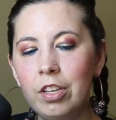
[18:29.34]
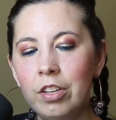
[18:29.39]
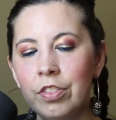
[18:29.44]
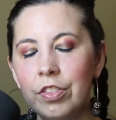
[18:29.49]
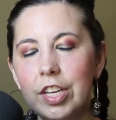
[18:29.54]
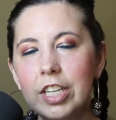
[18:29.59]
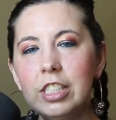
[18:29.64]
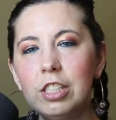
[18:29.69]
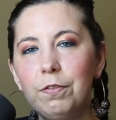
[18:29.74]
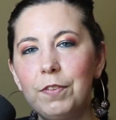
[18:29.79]

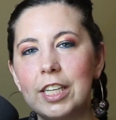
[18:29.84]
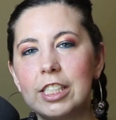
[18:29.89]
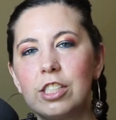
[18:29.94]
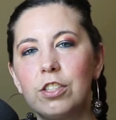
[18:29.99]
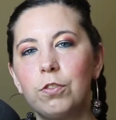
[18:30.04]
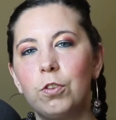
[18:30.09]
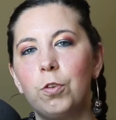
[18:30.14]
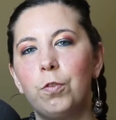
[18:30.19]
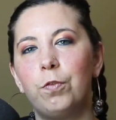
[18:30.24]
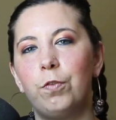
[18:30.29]
this
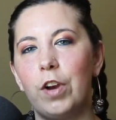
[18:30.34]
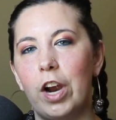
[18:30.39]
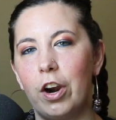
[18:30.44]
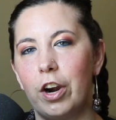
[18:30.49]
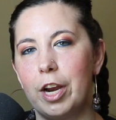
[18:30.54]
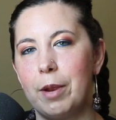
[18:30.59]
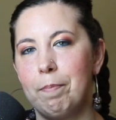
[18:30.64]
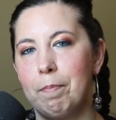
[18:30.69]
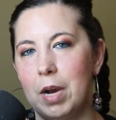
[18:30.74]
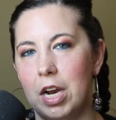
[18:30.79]
festival
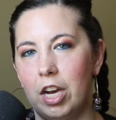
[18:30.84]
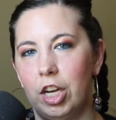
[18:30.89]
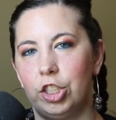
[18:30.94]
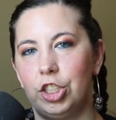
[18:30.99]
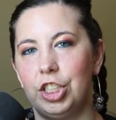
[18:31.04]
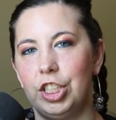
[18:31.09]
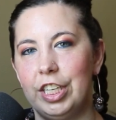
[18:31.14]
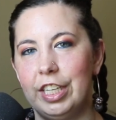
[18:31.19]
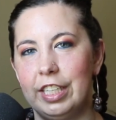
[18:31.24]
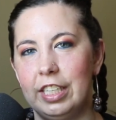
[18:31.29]
very
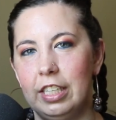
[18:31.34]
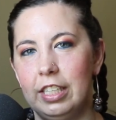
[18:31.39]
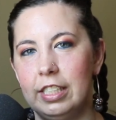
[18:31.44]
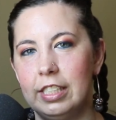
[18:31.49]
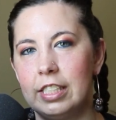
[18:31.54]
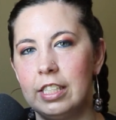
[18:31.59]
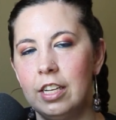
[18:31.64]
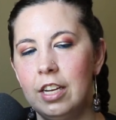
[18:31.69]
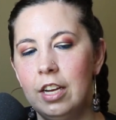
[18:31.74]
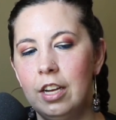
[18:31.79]
much
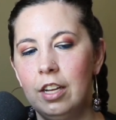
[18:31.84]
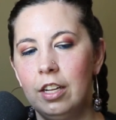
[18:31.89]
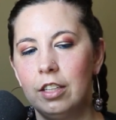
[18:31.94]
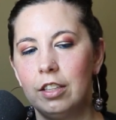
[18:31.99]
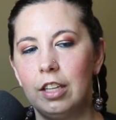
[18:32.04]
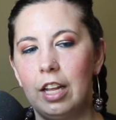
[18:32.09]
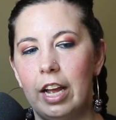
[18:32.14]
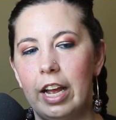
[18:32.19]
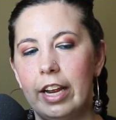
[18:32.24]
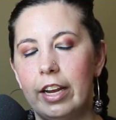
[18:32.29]
is
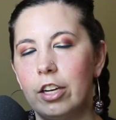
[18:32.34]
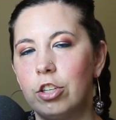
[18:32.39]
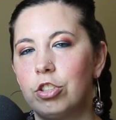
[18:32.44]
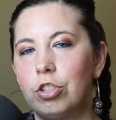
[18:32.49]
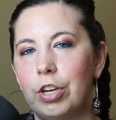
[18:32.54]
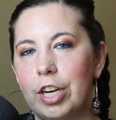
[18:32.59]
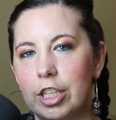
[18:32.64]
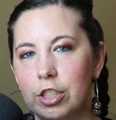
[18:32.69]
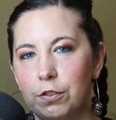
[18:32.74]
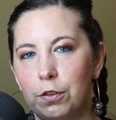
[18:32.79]
like a
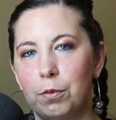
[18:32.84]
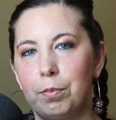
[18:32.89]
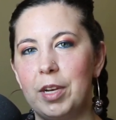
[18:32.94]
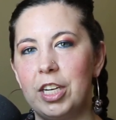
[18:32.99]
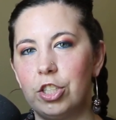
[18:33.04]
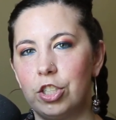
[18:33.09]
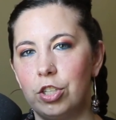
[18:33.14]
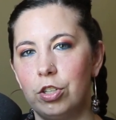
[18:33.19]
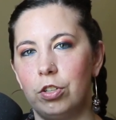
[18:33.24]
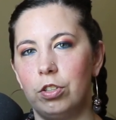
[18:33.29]

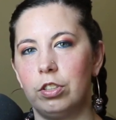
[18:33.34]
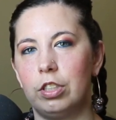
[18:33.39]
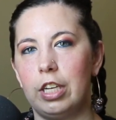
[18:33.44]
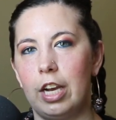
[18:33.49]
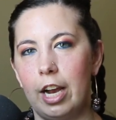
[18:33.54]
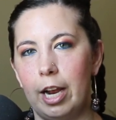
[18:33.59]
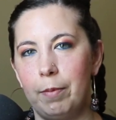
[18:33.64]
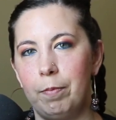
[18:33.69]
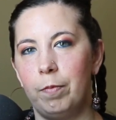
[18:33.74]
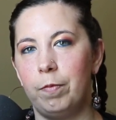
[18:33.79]
transformational
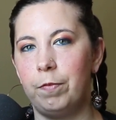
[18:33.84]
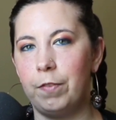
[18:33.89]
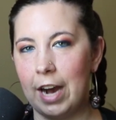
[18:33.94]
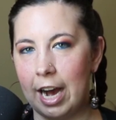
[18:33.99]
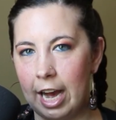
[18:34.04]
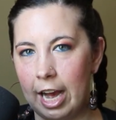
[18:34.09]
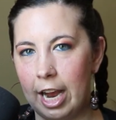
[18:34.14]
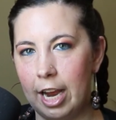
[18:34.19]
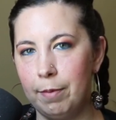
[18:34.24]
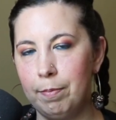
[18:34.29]
type
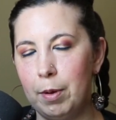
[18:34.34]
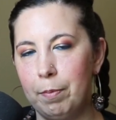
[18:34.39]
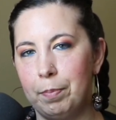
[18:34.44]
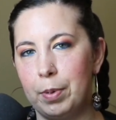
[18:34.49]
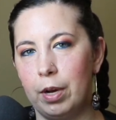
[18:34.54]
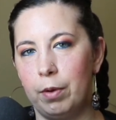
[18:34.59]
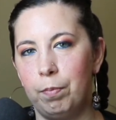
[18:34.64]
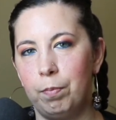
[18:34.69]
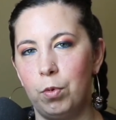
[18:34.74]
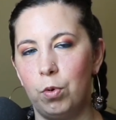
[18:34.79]
vibe,
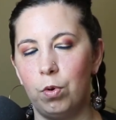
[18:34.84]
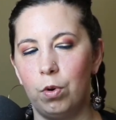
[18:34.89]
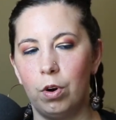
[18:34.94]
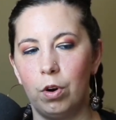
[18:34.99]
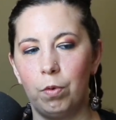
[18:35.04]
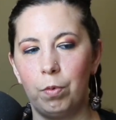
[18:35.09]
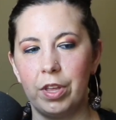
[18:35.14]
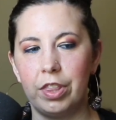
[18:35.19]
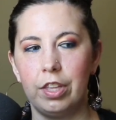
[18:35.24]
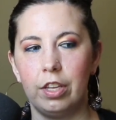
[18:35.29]
but
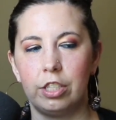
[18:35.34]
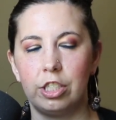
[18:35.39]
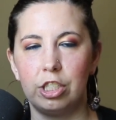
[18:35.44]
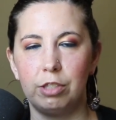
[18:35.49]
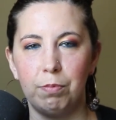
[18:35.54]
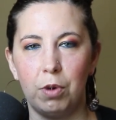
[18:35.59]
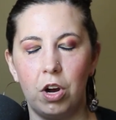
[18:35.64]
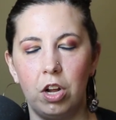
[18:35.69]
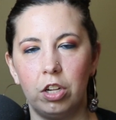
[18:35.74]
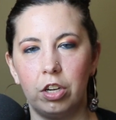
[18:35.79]
more with a
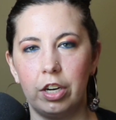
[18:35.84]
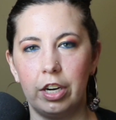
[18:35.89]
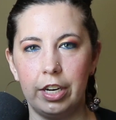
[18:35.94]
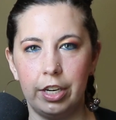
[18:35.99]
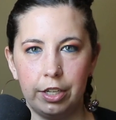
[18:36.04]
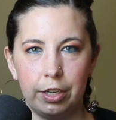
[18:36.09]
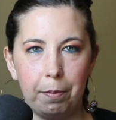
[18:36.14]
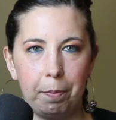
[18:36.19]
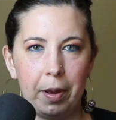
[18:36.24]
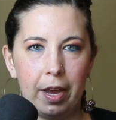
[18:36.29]
smaller
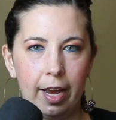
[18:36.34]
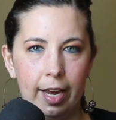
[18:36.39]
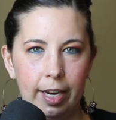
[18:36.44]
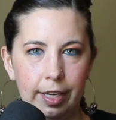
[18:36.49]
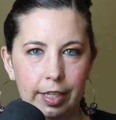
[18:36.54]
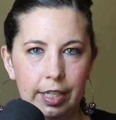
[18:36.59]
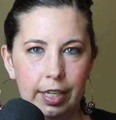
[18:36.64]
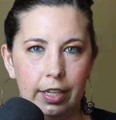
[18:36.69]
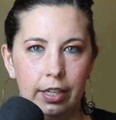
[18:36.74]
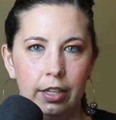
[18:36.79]

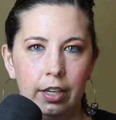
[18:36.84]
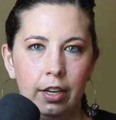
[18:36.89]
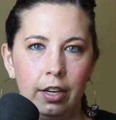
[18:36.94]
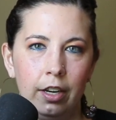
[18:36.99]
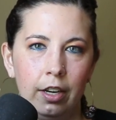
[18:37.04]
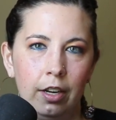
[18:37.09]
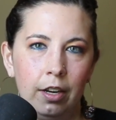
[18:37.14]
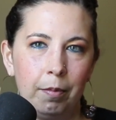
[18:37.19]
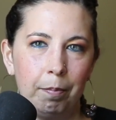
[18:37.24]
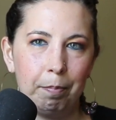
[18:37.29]
independent
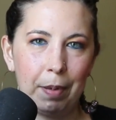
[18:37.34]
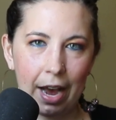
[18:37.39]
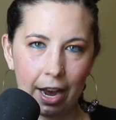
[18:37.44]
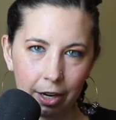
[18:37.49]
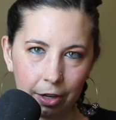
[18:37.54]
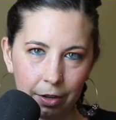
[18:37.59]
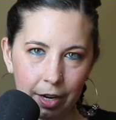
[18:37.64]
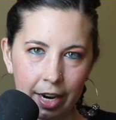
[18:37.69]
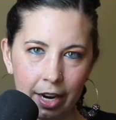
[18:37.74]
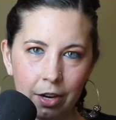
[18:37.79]

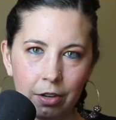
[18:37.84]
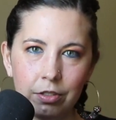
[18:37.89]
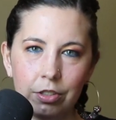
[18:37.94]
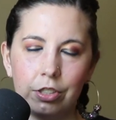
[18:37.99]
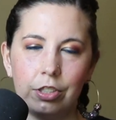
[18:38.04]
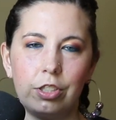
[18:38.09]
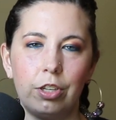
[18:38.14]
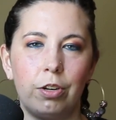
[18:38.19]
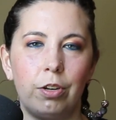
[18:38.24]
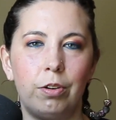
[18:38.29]
background.
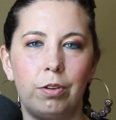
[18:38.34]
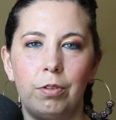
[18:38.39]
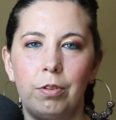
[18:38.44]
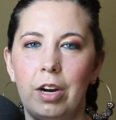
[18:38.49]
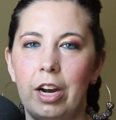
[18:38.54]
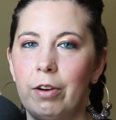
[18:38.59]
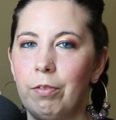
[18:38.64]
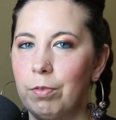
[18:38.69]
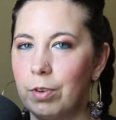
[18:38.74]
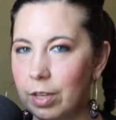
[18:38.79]
So
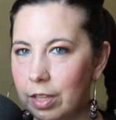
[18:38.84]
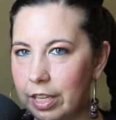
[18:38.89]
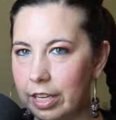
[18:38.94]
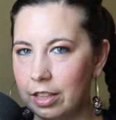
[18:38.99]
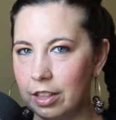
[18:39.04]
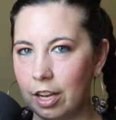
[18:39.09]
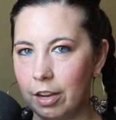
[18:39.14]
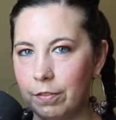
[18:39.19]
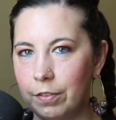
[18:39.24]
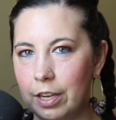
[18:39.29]
I really
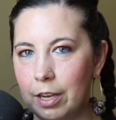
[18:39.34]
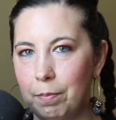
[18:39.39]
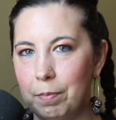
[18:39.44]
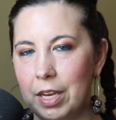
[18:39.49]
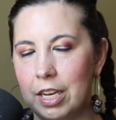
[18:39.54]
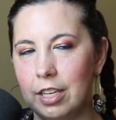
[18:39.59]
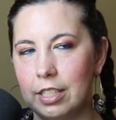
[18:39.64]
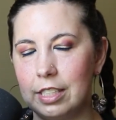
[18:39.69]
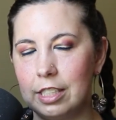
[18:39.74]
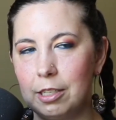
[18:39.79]
love it
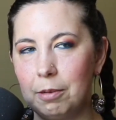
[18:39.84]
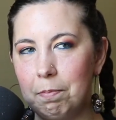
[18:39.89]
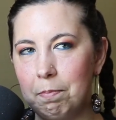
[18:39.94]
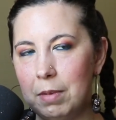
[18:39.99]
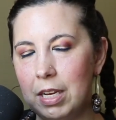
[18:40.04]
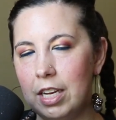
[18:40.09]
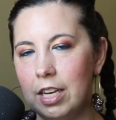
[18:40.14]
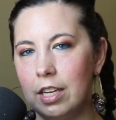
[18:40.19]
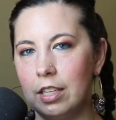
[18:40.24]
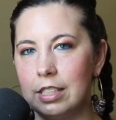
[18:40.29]
because to
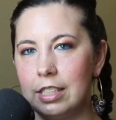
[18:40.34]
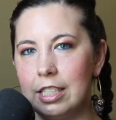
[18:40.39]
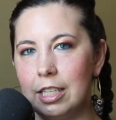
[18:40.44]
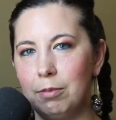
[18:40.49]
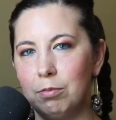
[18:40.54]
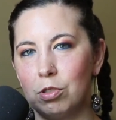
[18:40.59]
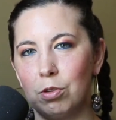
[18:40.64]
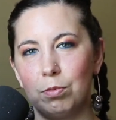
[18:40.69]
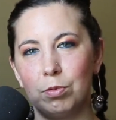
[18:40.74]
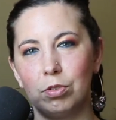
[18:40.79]
me, it
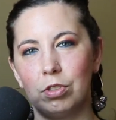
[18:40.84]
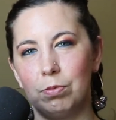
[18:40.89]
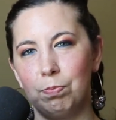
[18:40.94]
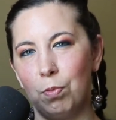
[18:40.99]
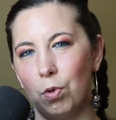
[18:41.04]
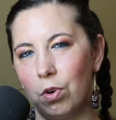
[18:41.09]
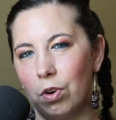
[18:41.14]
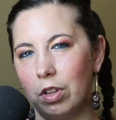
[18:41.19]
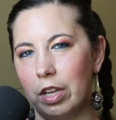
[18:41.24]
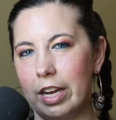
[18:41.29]
seems almost
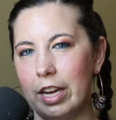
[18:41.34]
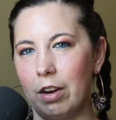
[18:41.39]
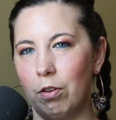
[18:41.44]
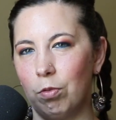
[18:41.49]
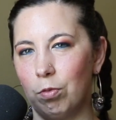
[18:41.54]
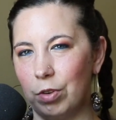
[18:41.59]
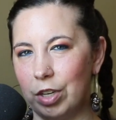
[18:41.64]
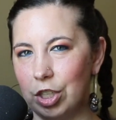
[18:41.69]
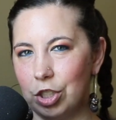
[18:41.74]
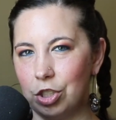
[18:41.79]
more like a
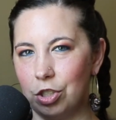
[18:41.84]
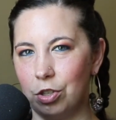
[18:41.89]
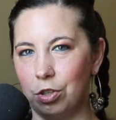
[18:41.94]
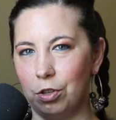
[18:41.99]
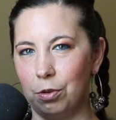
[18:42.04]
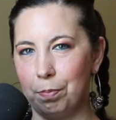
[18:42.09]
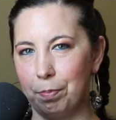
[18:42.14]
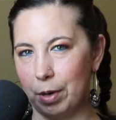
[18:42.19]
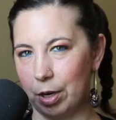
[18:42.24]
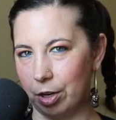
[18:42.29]

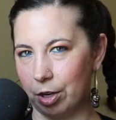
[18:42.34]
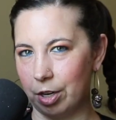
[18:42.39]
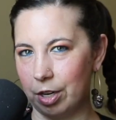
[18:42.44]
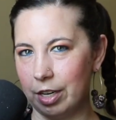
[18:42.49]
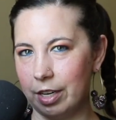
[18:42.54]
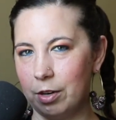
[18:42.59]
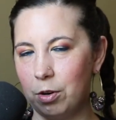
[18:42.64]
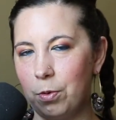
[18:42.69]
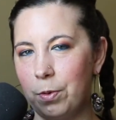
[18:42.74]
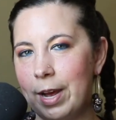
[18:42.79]
regional burn
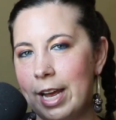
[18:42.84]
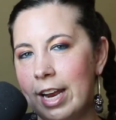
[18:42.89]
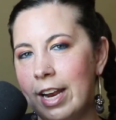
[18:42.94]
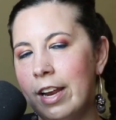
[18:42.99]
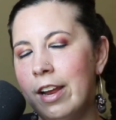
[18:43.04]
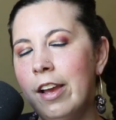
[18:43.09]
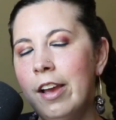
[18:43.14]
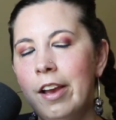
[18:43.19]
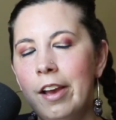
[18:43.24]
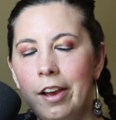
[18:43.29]
in a way.